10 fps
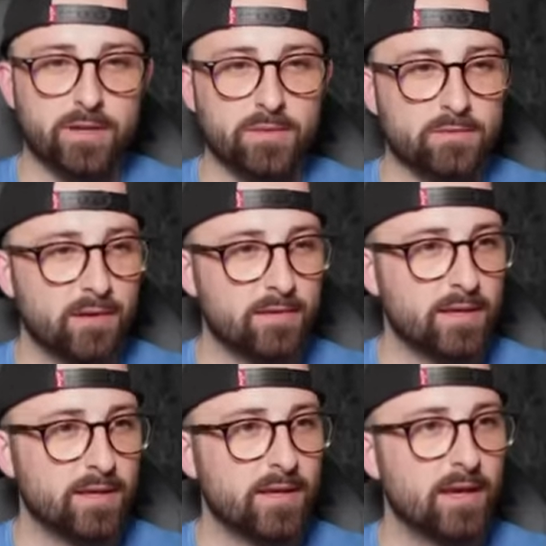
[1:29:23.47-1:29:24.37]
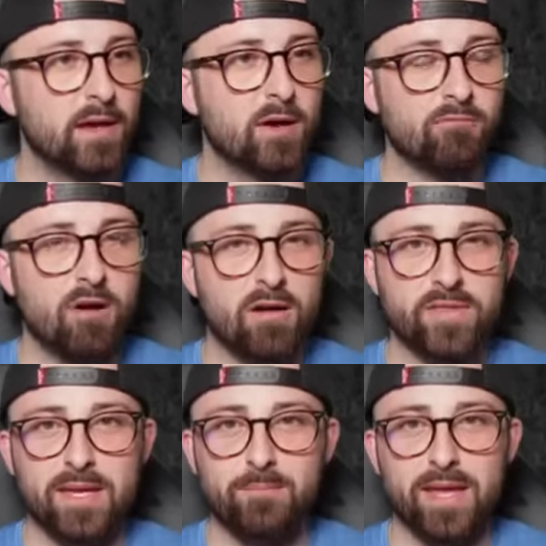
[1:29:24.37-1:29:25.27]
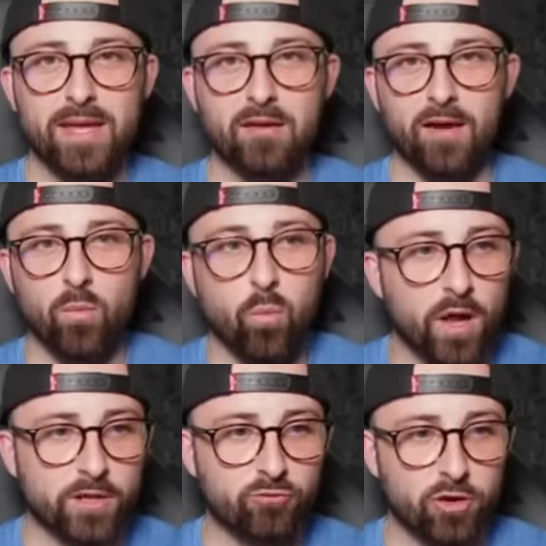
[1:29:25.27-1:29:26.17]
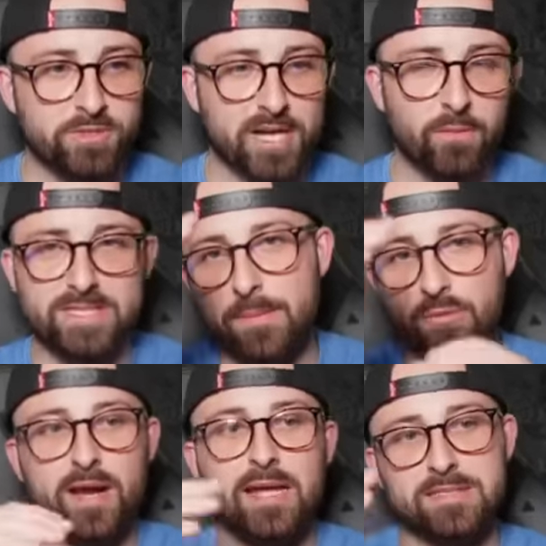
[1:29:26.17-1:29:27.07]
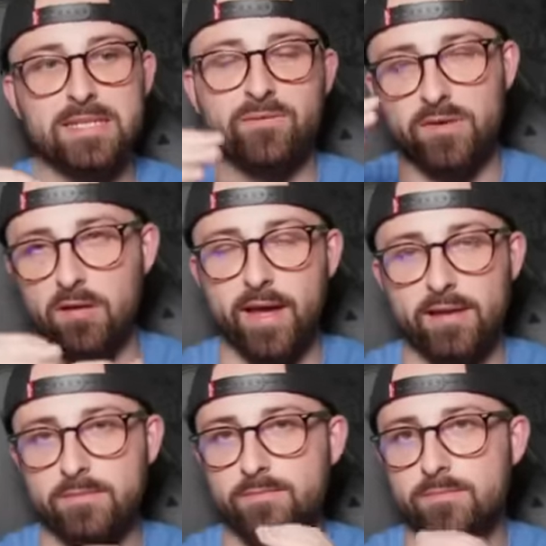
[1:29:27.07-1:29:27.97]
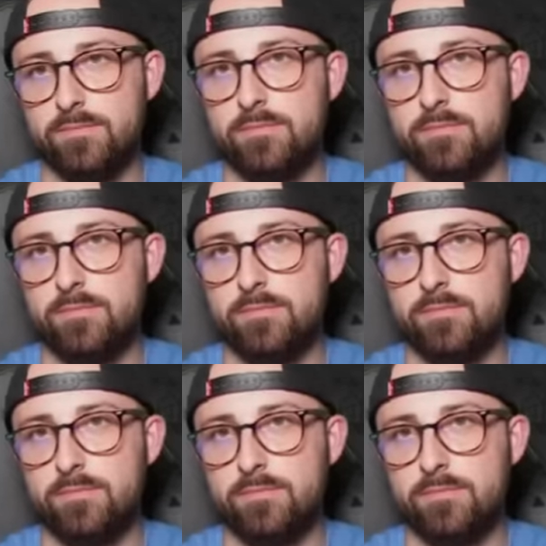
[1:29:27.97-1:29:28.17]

Am I doing the right thing here? Yeah. Rather than it being like one group chat, we separate it into different like